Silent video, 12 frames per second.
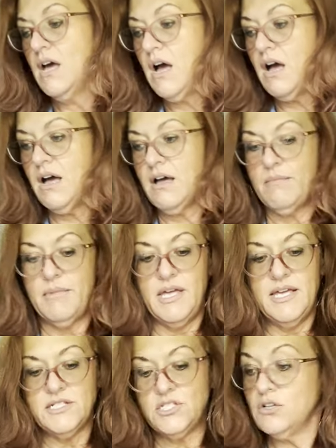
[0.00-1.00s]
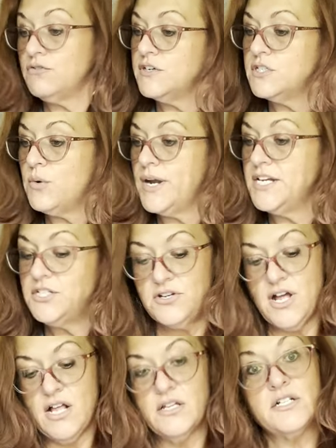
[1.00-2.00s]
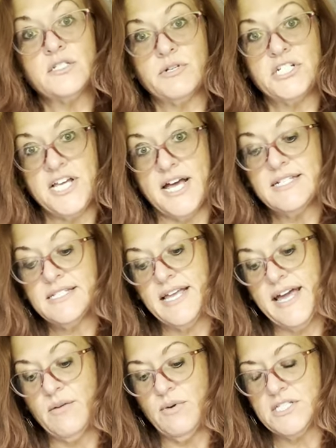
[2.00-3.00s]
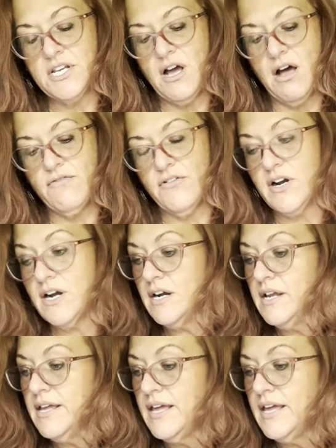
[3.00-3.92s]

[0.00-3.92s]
Um, it sold for $22, which yes, again, was an offer.